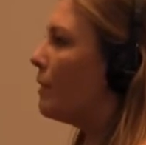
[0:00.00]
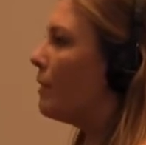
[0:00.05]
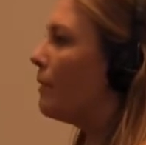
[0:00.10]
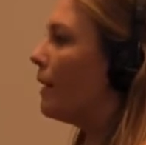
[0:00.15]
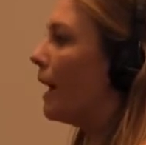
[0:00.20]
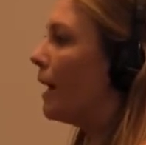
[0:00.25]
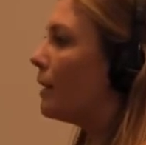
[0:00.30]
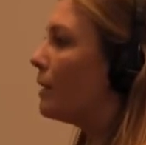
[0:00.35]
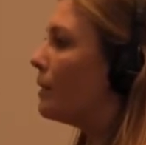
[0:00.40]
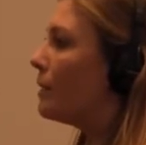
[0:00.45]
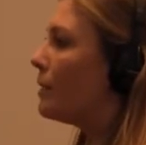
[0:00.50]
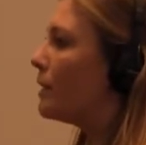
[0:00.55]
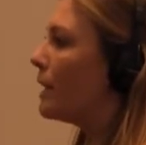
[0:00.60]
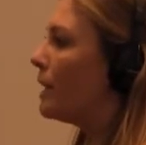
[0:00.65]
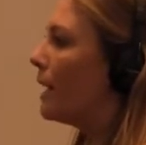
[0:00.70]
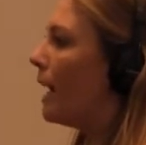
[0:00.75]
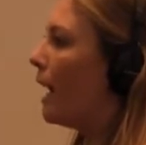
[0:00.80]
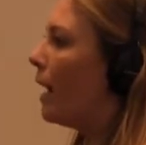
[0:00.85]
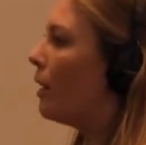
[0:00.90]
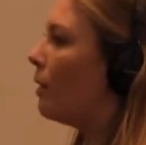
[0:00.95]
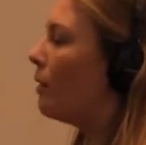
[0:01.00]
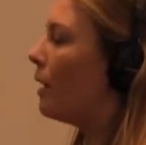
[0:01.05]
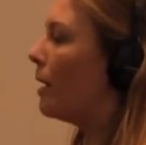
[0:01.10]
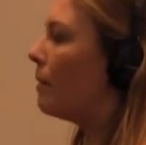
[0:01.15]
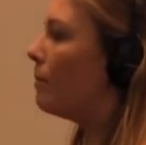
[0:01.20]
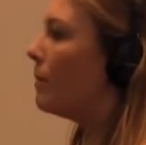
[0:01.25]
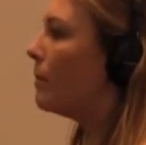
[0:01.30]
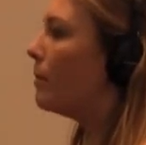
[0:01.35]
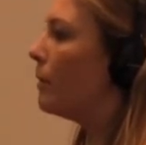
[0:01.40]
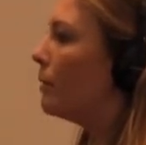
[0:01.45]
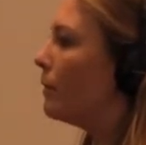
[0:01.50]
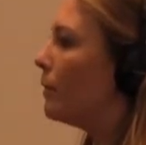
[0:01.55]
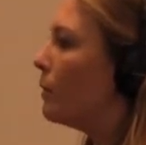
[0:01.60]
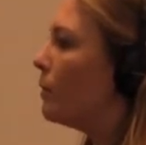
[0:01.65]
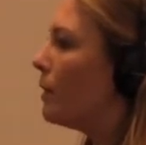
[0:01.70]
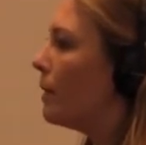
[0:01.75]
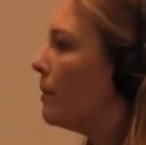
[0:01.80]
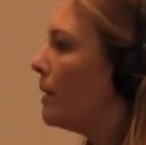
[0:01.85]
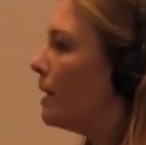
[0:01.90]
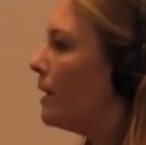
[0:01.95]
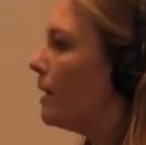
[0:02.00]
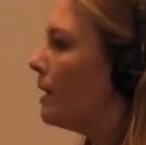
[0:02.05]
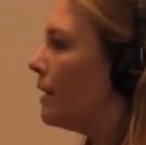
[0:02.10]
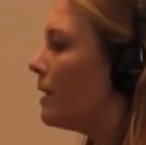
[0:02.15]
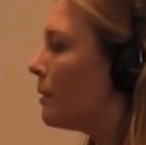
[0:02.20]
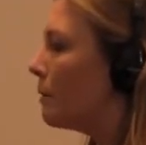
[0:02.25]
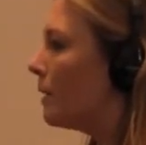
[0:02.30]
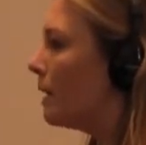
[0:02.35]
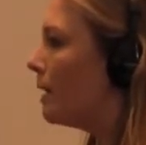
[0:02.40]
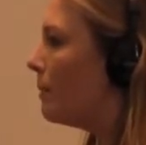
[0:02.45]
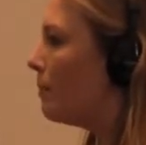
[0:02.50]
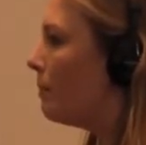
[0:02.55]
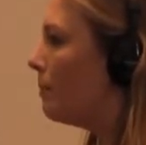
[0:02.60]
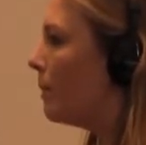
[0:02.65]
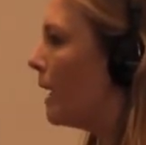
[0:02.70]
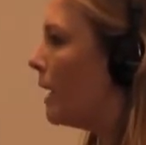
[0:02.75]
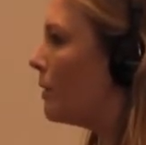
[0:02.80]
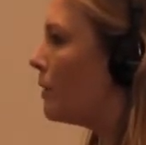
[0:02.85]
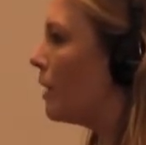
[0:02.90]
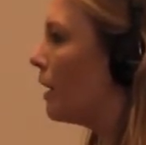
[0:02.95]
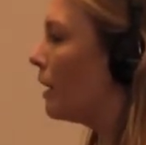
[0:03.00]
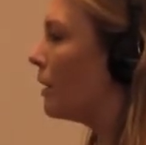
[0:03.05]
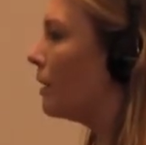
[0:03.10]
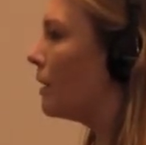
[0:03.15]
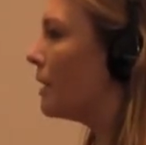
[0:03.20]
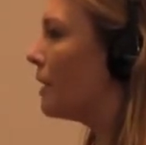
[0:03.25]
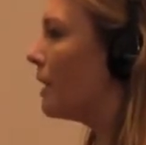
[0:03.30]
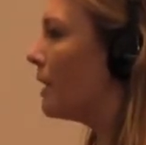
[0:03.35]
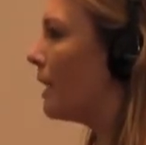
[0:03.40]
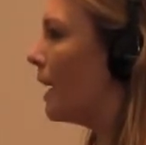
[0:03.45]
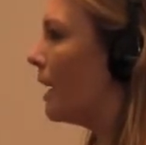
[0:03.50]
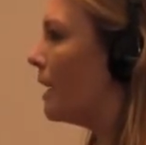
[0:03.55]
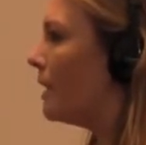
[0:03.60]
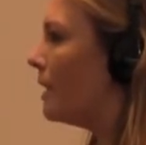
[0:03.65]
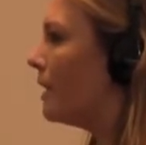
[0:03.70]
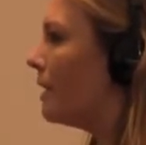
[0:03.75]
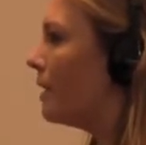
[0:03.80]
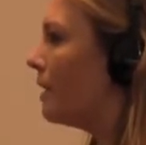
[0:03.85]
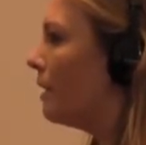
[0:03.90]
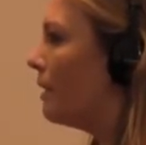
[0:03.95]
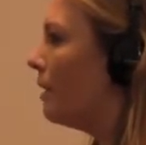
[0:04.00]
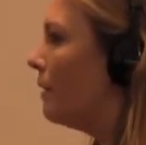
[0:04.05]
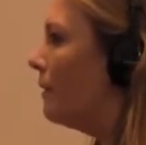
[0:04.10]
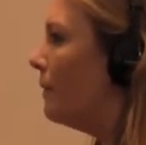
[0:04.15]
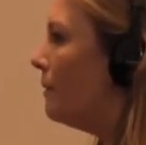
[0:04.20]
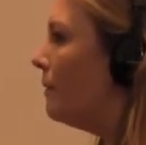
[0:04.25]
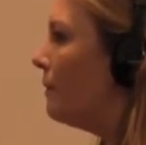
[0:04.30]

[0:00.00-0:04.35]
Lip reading: the values and how people view women in these really patriarchal societies.